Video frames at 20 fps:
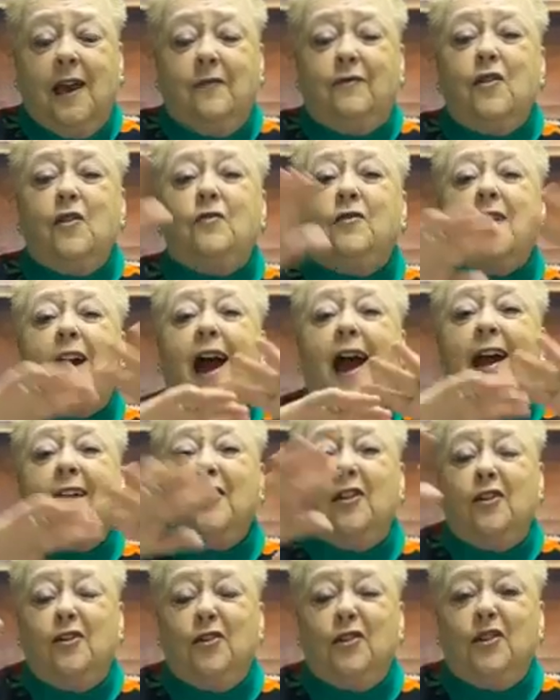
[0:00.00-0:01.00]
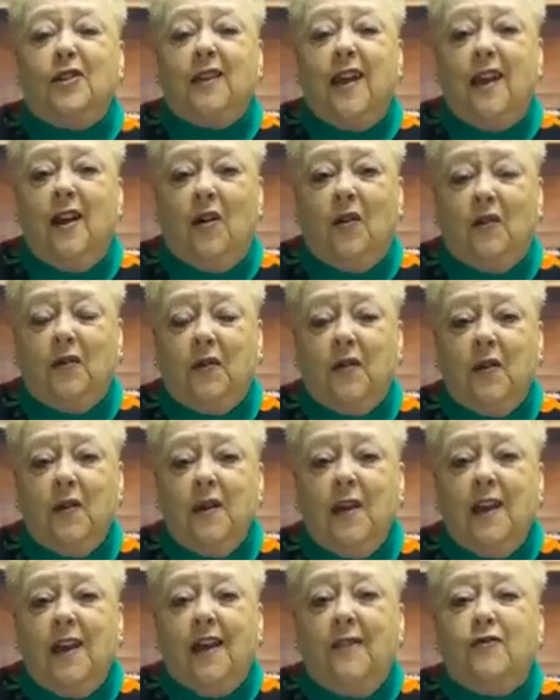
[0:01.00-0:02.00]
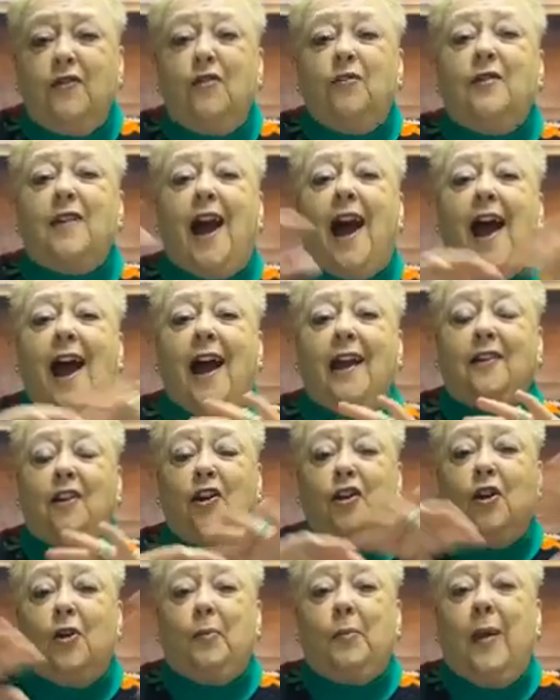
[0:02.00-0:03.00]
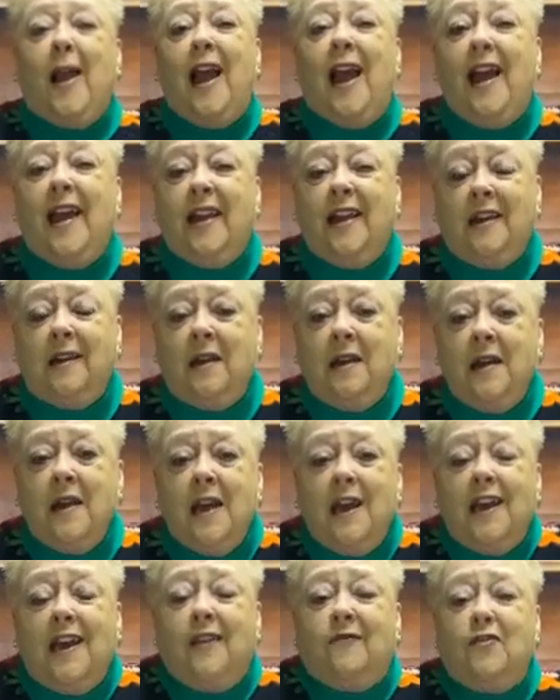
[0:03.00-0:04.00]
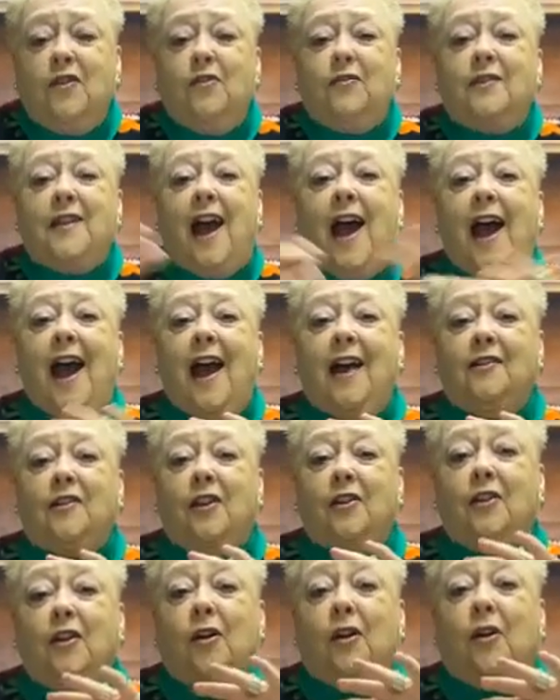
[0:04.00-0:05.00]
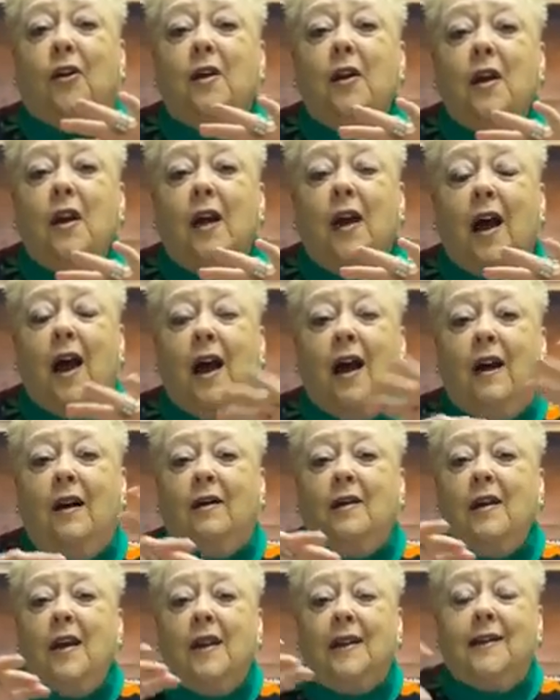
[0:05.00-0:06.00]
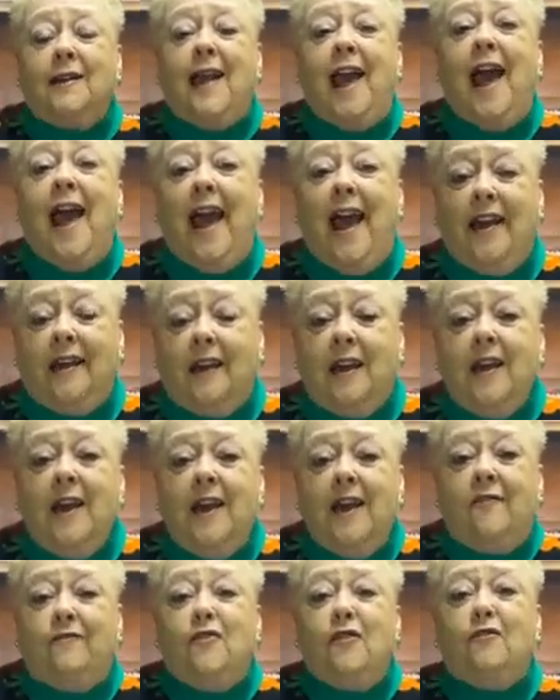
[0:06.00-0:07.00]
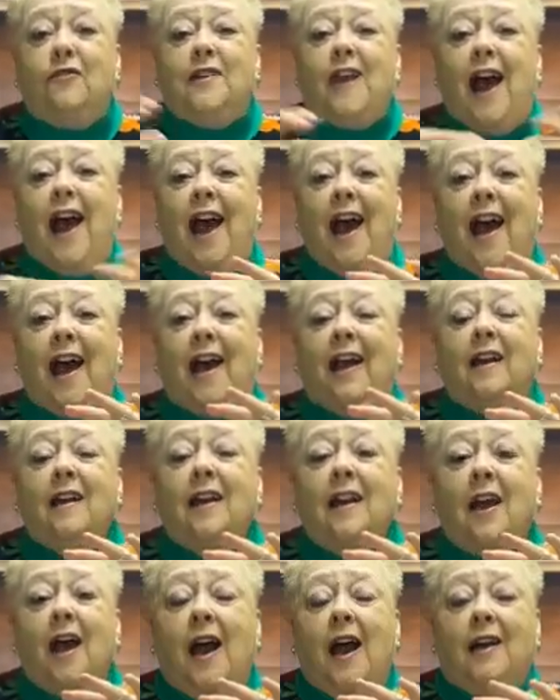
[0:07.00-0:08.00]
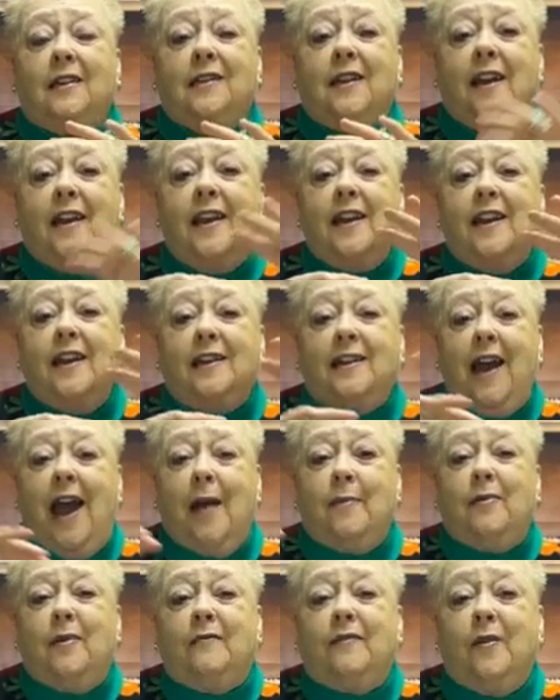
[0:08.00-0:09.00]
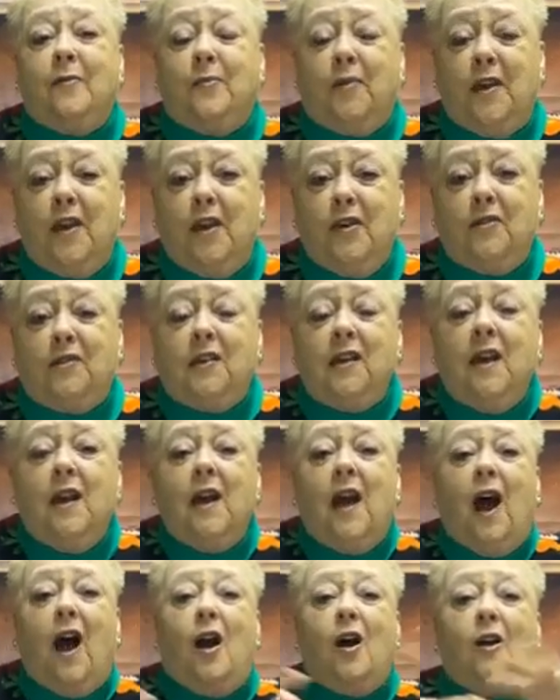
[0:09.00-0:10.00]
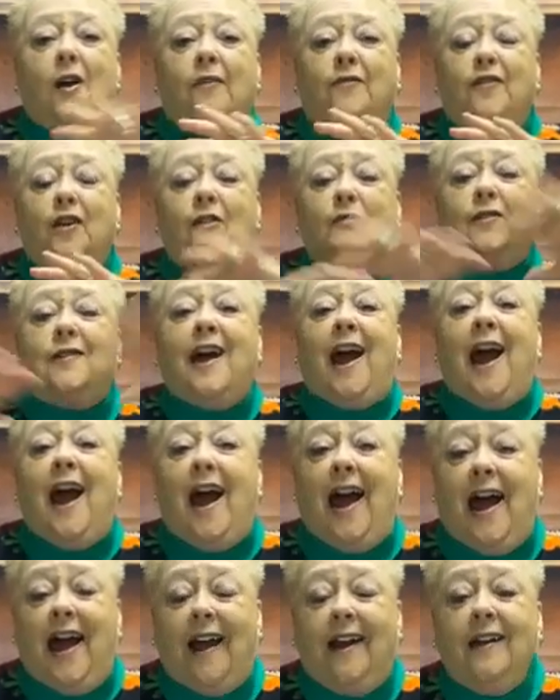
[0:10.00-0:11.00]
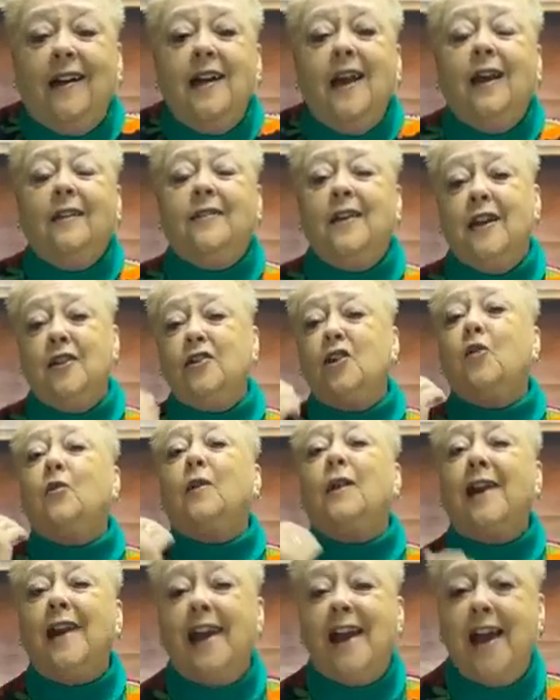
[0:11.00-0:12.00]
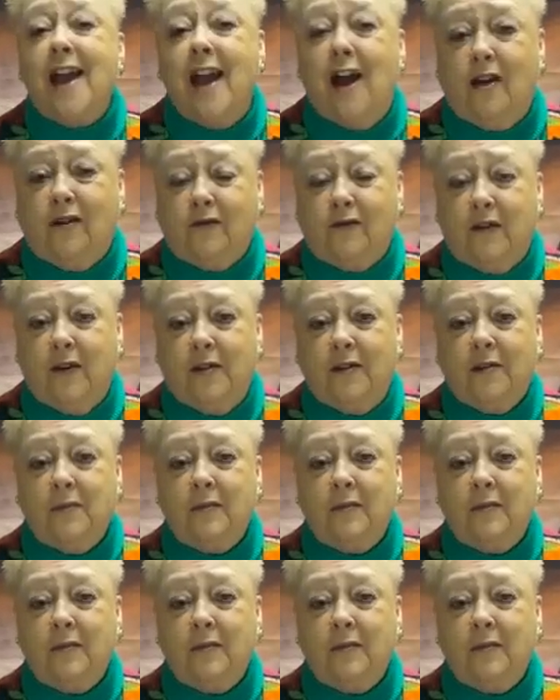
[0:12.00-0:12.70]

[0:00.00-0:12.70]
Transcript: if you die to yourself, if you die to your pain, if you die to your uh, lack, if you die uh, to any type of abuse, oh, if you die, then you live.